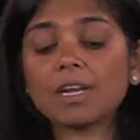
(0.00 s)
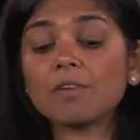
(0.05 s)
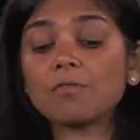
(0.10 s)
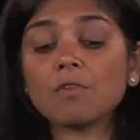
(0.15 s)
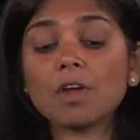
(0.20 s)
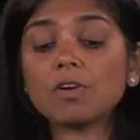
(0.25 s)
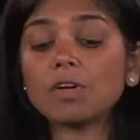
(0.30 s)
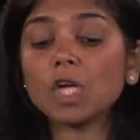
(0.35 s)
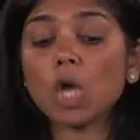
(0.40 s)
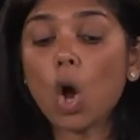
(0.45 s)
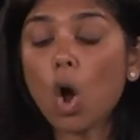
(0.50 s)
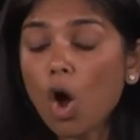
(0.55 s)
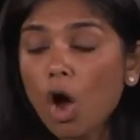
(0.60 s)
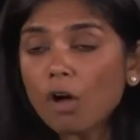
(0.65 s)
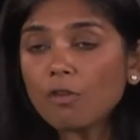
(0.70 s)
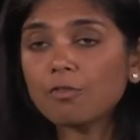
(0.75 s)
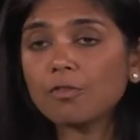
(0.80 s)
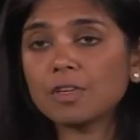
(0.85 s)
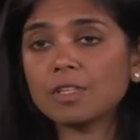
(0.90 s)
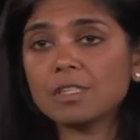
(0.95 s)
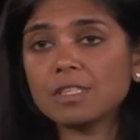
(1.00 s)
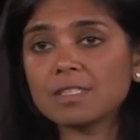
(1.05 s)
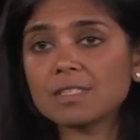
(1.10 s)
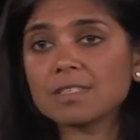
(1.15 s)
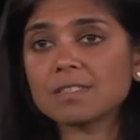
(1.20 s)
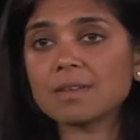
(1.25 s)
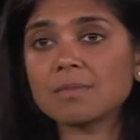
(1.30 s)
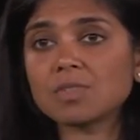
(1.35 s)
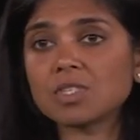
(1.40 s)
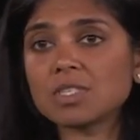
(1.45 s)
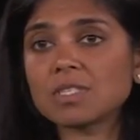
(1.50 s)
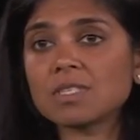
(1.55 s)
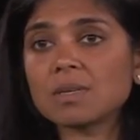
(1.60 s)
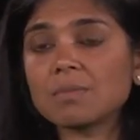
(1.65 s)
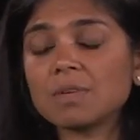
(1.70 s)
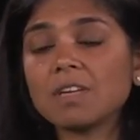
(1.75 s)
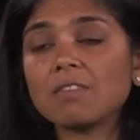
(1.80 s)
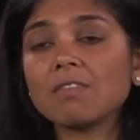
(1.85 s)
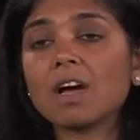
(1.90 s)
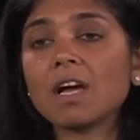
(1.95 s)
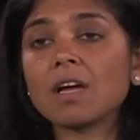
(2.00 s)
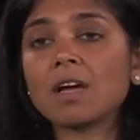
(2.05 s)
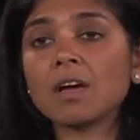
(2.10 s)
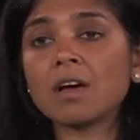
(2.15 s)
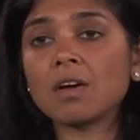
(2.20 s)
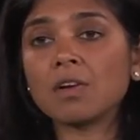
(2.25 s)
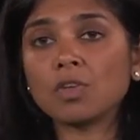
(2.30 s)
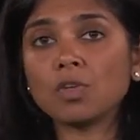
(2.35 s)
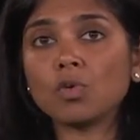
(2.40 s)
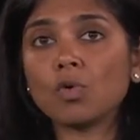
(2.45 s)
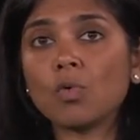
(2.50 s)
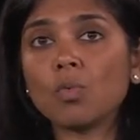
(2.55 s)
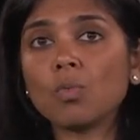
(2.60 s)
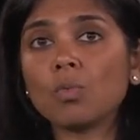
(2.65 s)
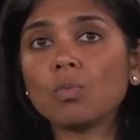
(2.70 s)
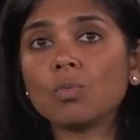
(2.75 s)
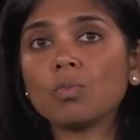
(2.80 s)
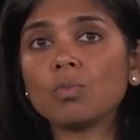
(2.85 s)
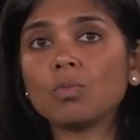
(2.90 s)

And very often these assumptions are being, uh, you know,